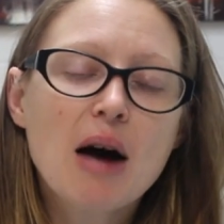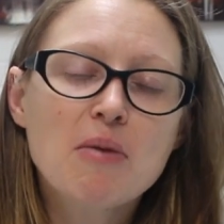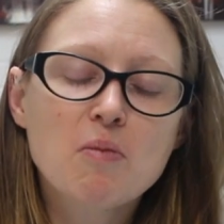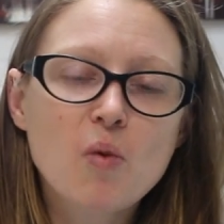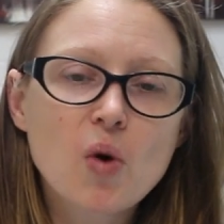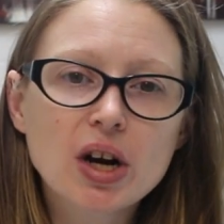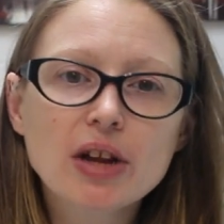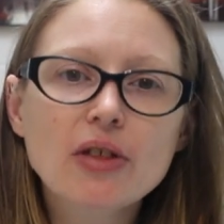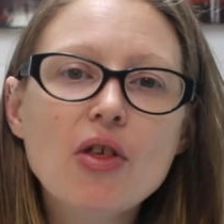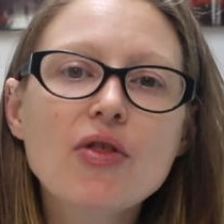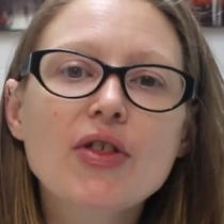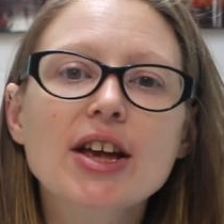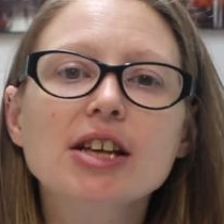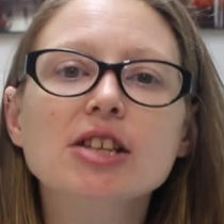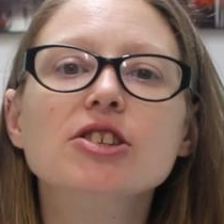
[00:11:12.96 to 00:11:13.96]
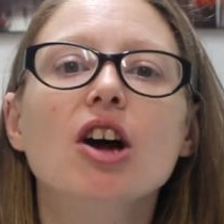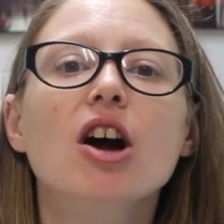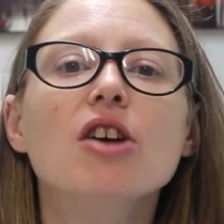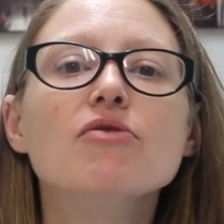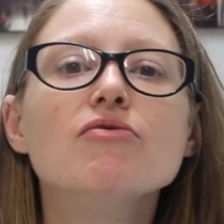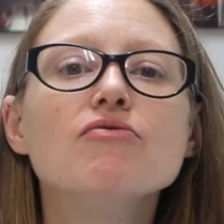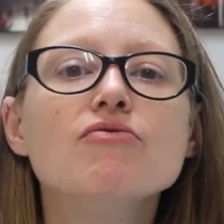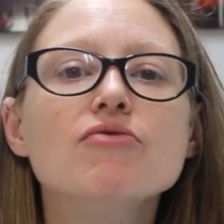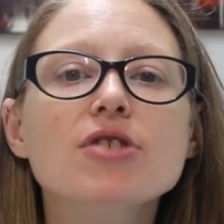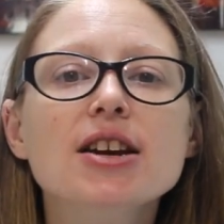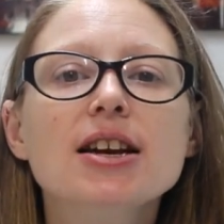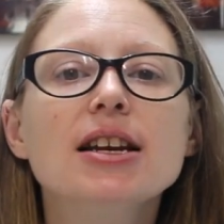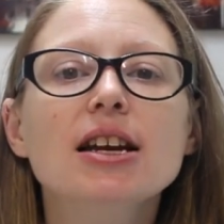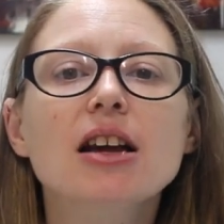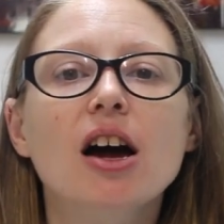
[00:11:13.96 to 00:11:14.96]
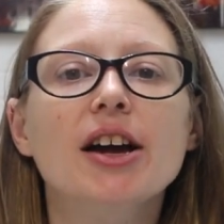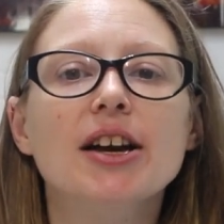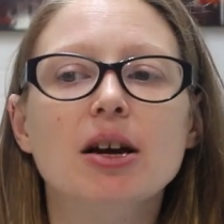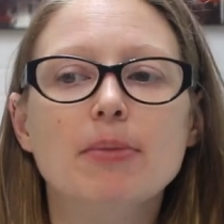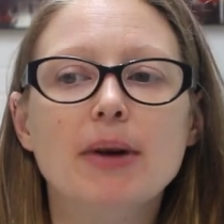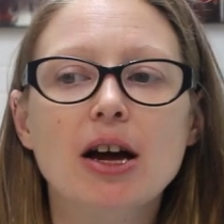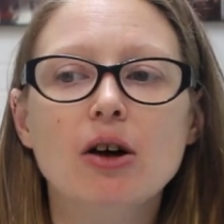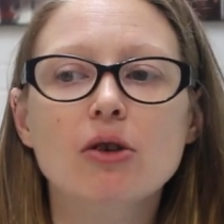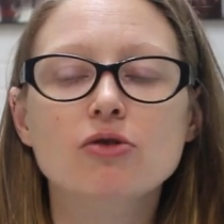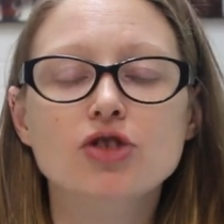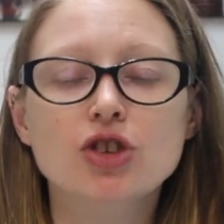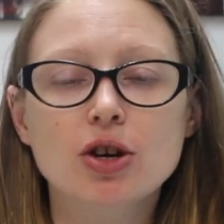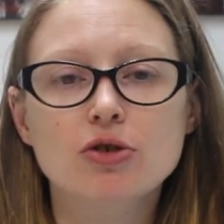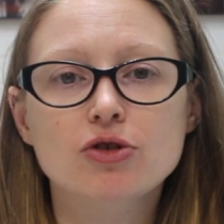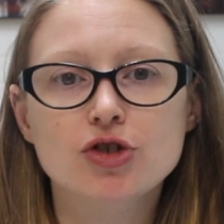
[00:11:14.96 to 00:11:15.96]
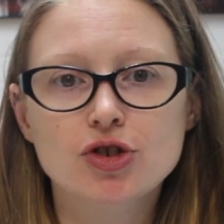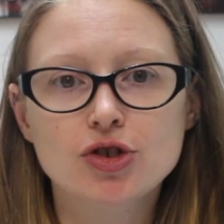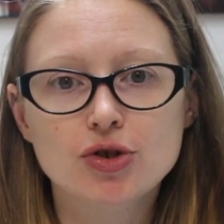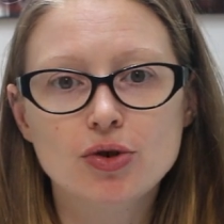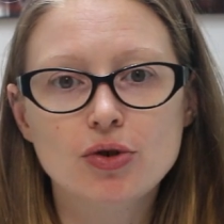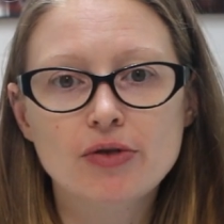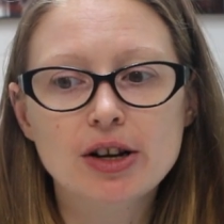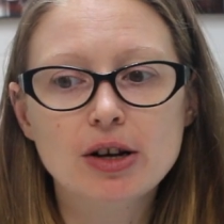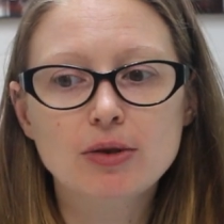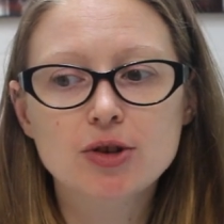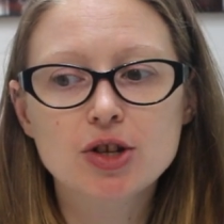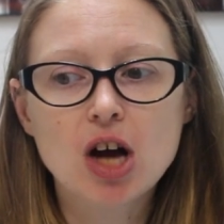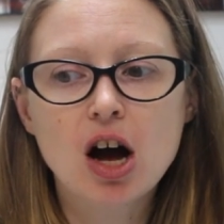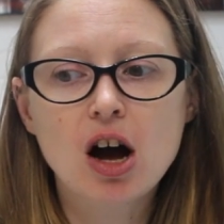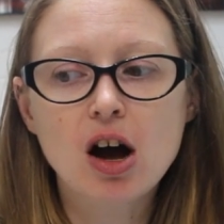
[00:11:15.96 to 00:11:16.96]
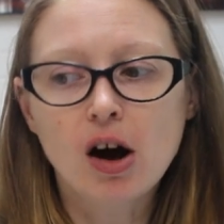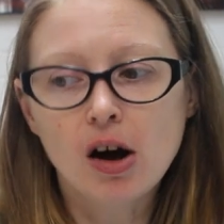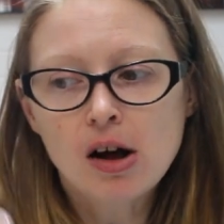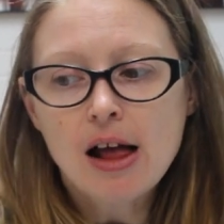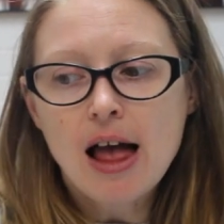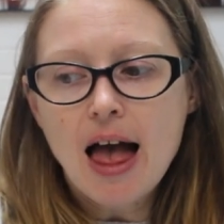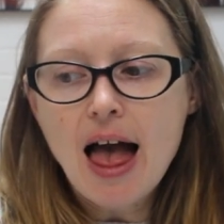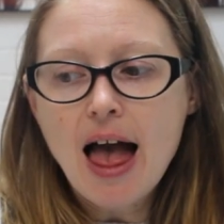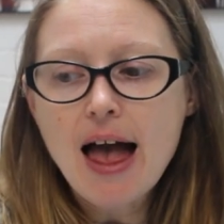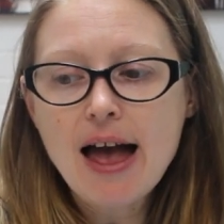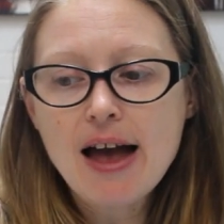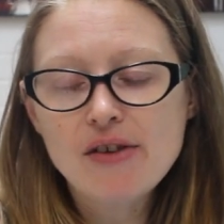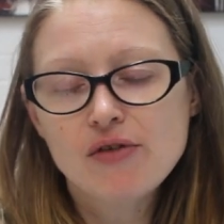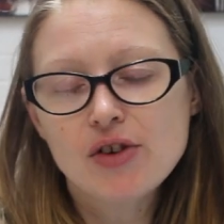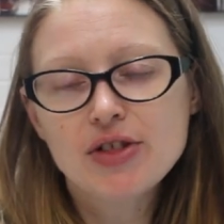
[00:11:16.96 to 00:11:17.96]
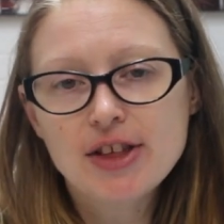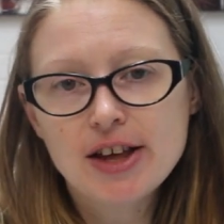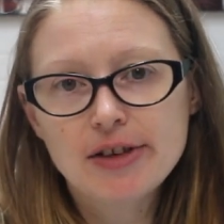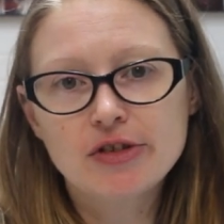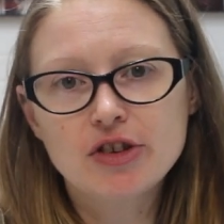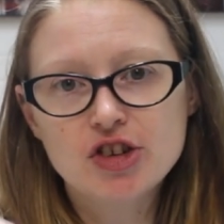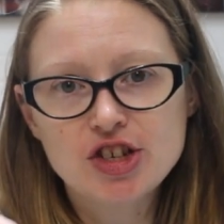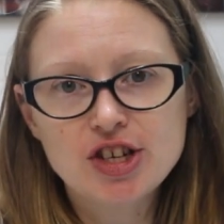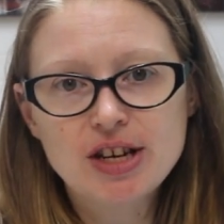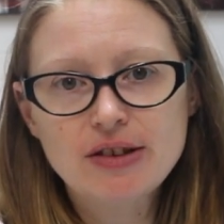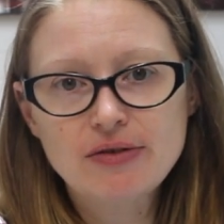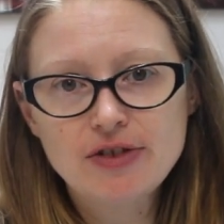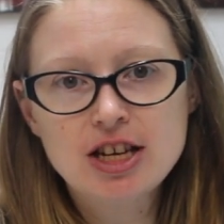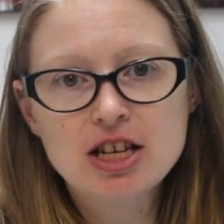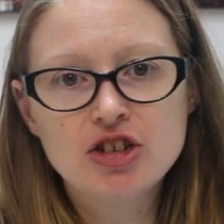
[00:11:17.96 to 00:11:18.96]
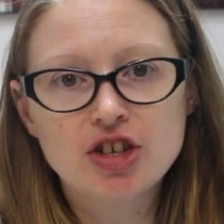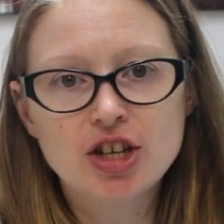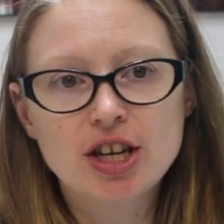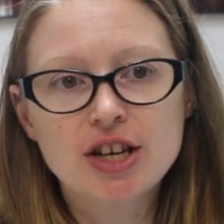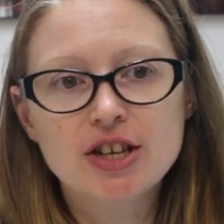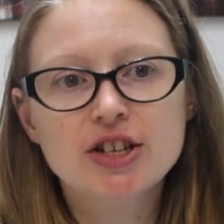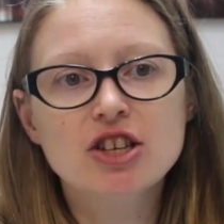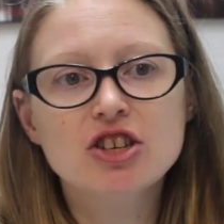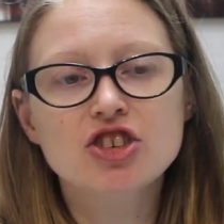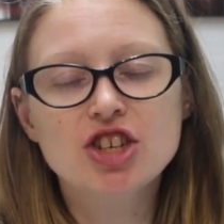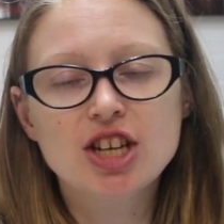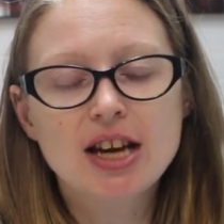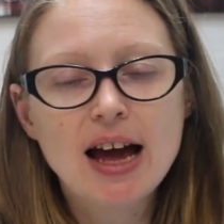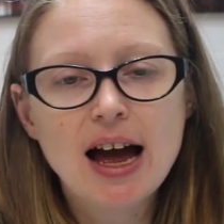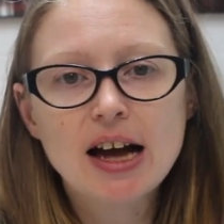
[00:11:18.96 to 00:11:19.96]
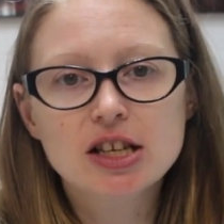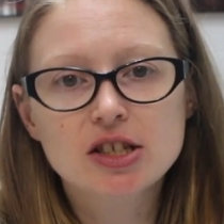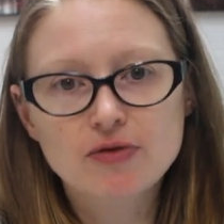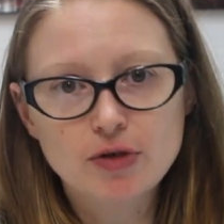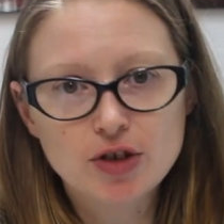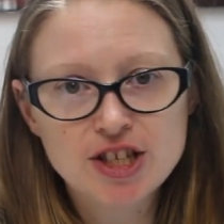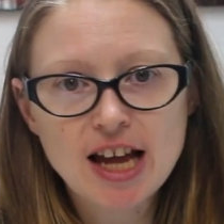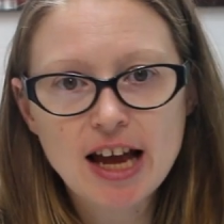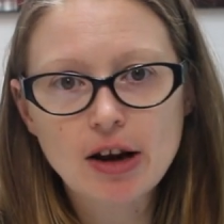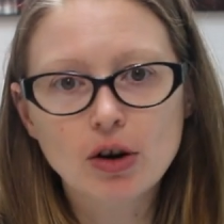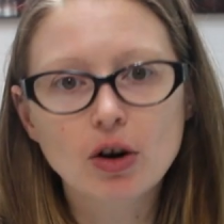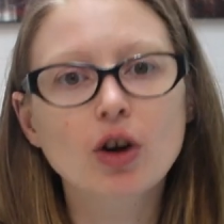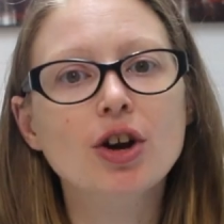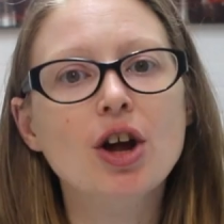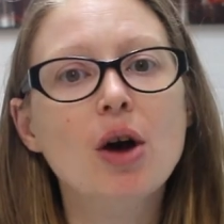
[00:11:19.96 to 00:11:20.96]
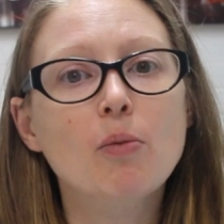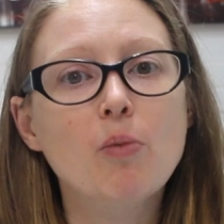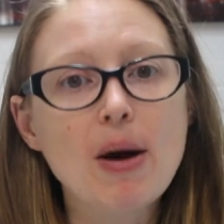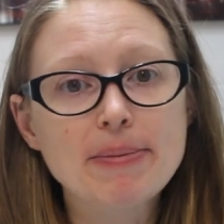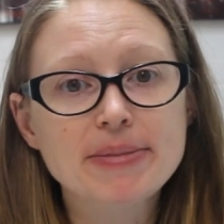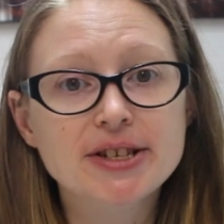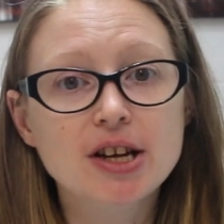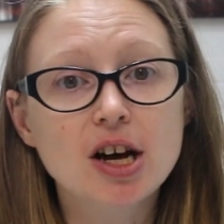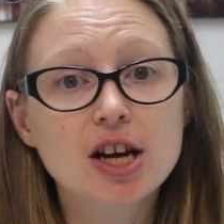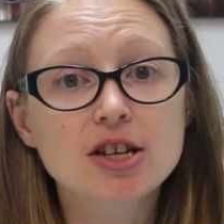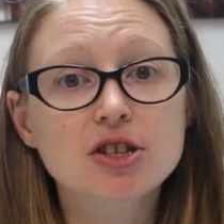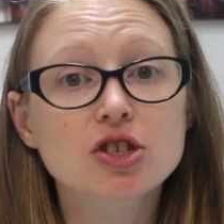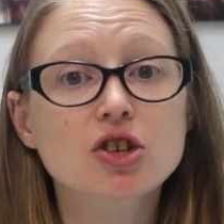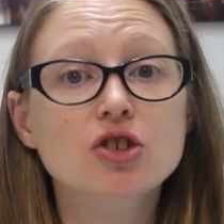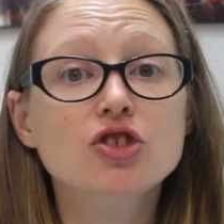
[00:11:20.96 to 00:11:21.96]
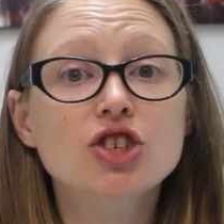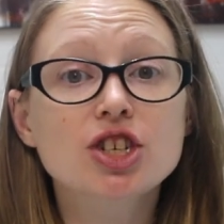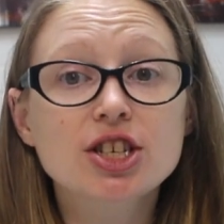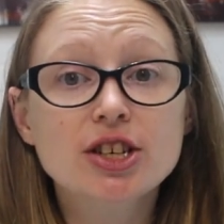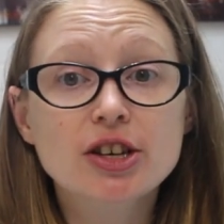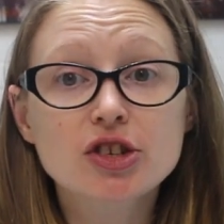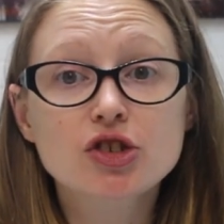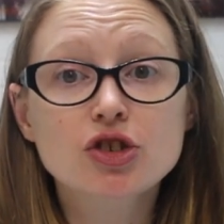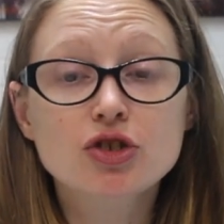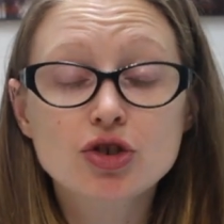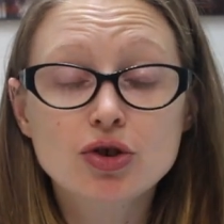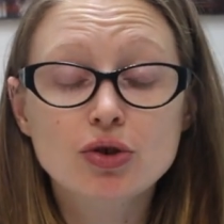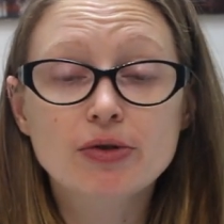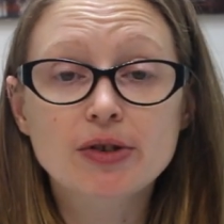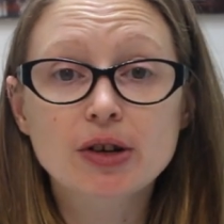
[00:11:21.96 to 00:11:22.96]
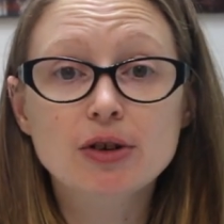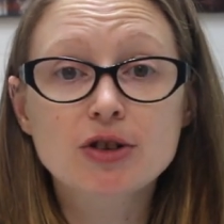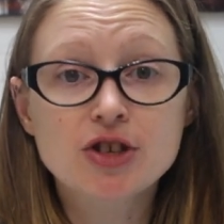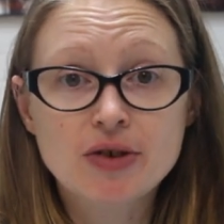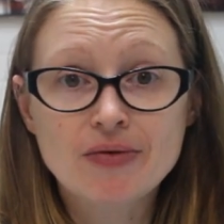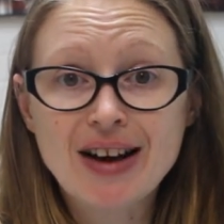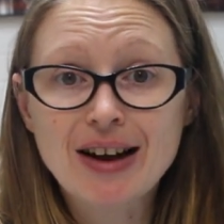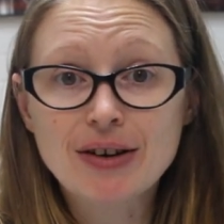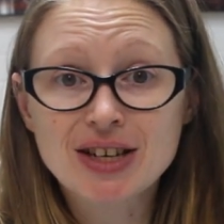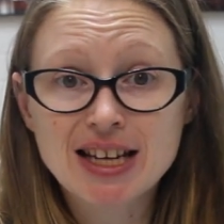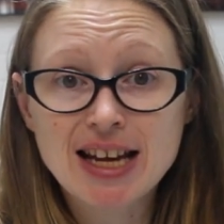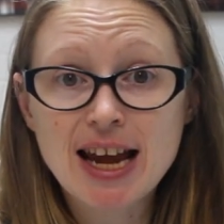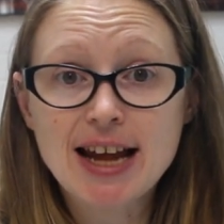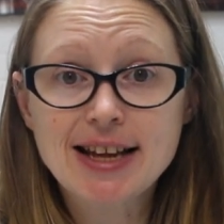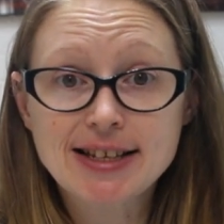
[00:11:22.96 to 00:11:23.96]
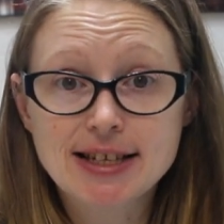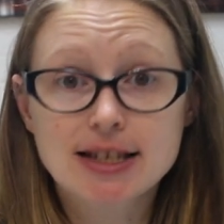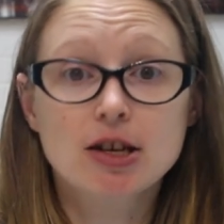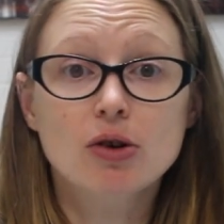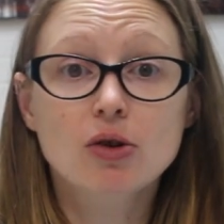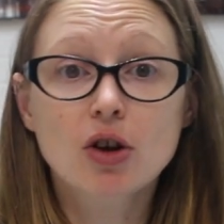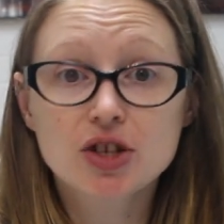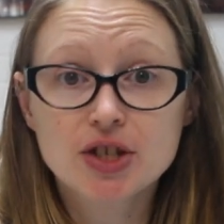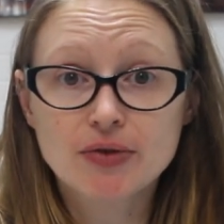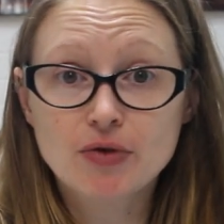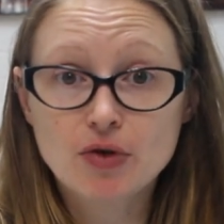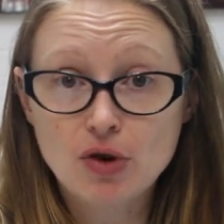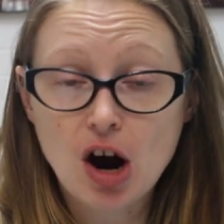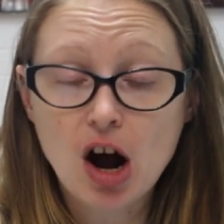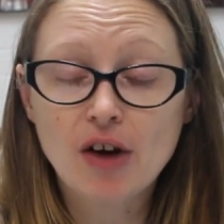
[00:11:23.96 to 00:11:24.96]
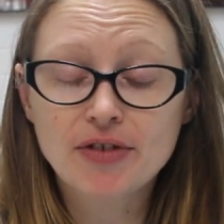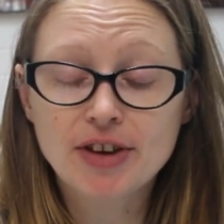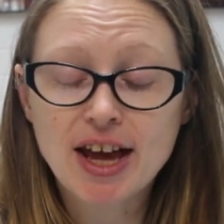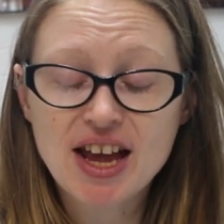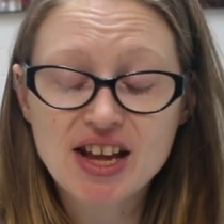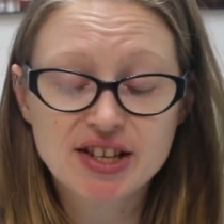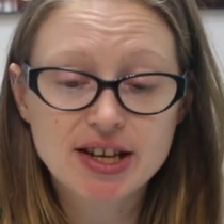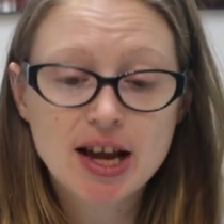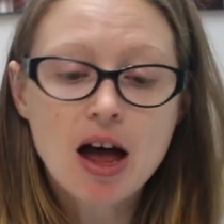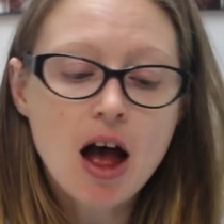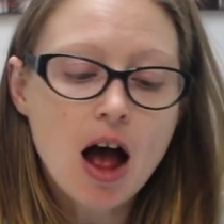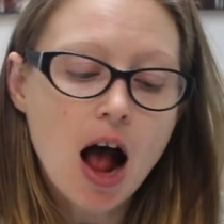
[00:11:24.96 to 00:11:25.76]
and one of the things that I really like about Jo's tutorials are Everything that she features, she has for sale on her website. So she does tutorials around kits, so lots of craft kits.